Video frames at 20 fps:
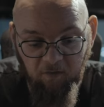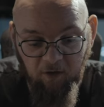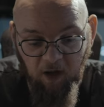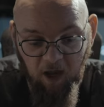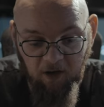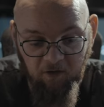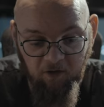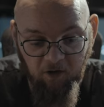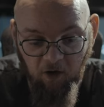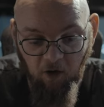
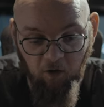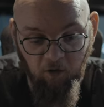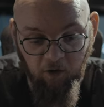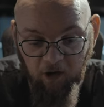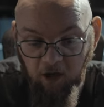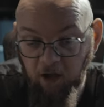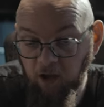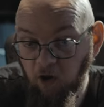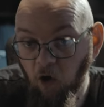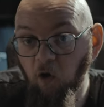
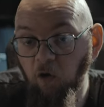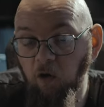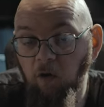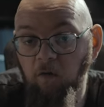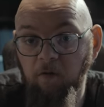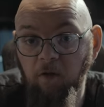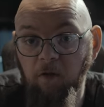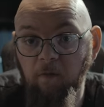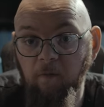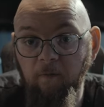categorically all
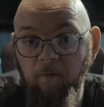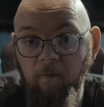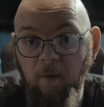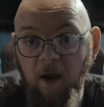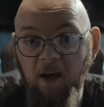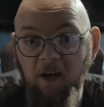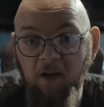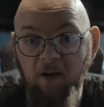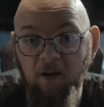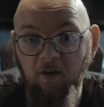of them have
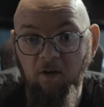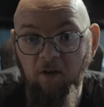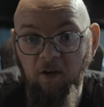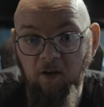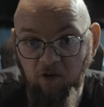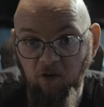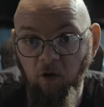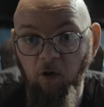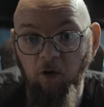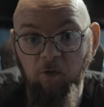made the
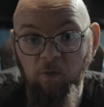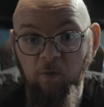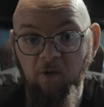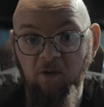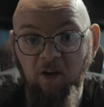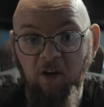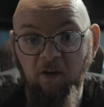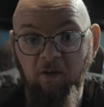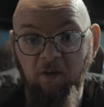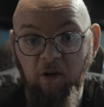source
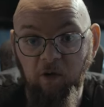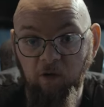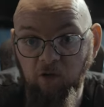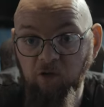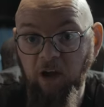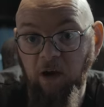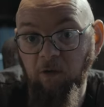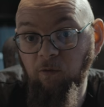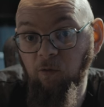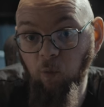material
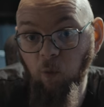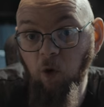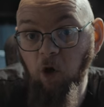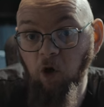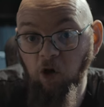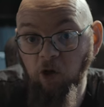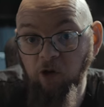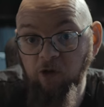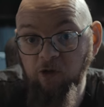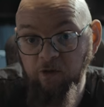sound
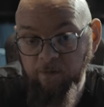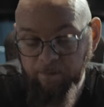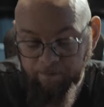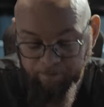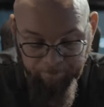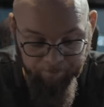worse.